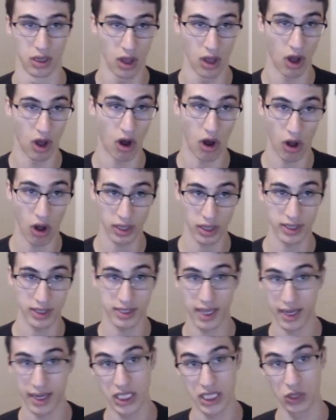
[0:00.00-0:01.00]
All it
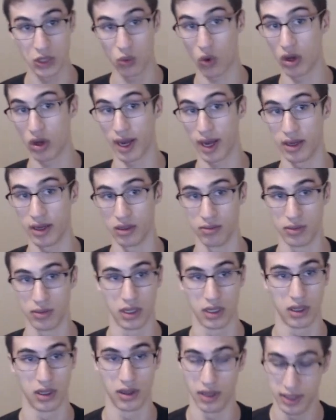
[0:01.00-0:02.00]
takes is one item,
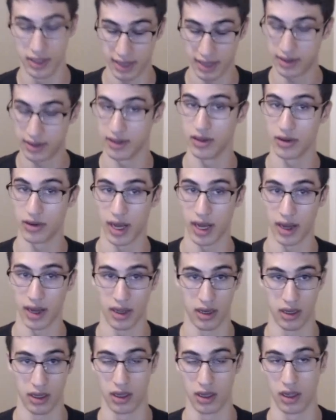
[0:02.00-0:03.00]
the Death Dealer
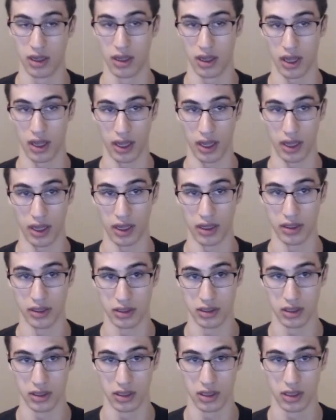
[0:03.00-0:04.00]
head,
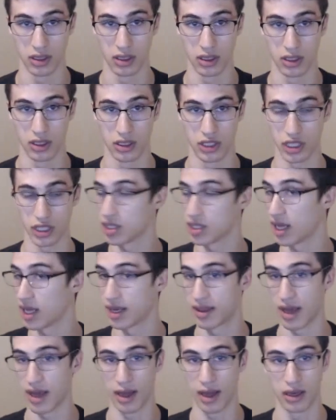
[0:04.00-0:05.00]
and just
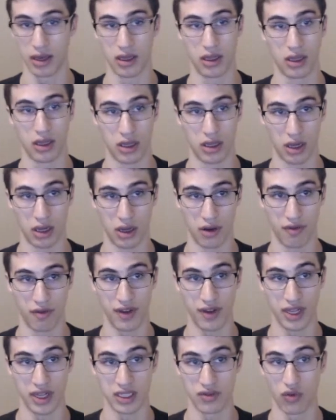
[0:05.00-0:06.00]
like that,
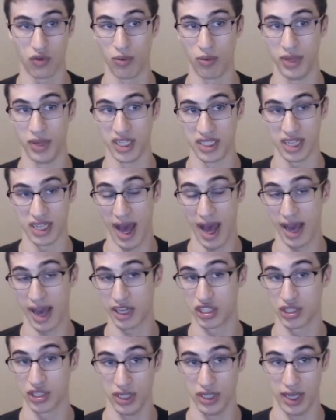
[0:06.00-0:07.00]
phase 4 BIS
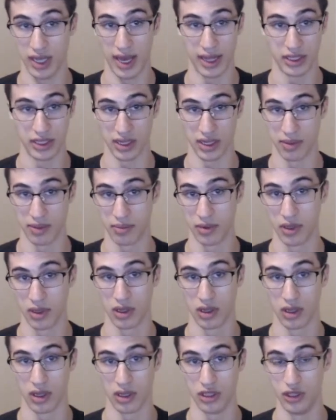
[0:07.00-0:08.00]
actually ends up
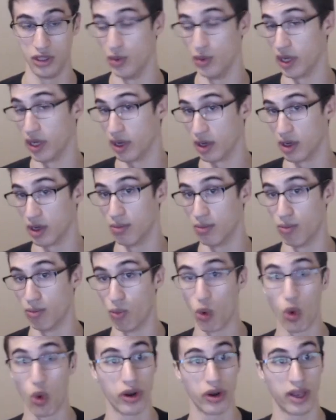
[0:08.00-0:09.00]
doing
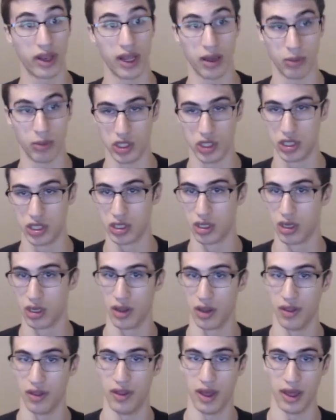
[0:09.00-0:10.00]
more damage
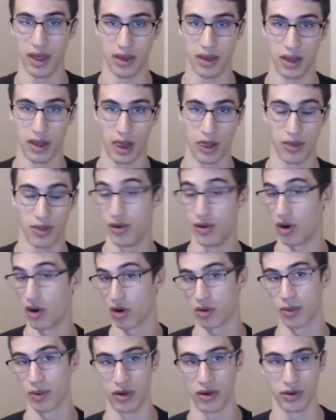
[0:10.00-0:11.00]
than the
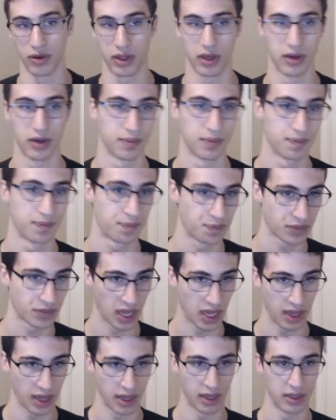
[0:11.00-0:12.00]
Darkmantle gear.
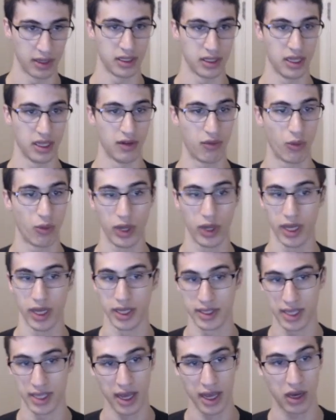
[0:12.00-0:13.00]
And if we
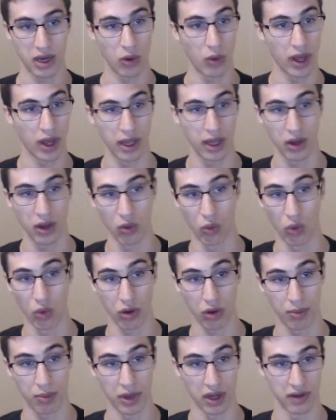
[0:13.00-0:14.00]
take away
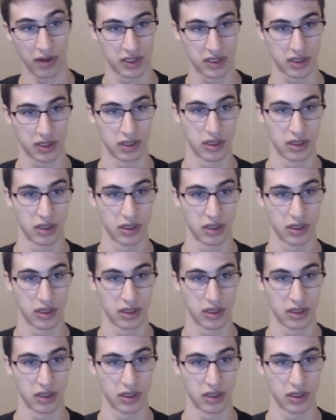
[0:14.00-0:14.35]
world buffs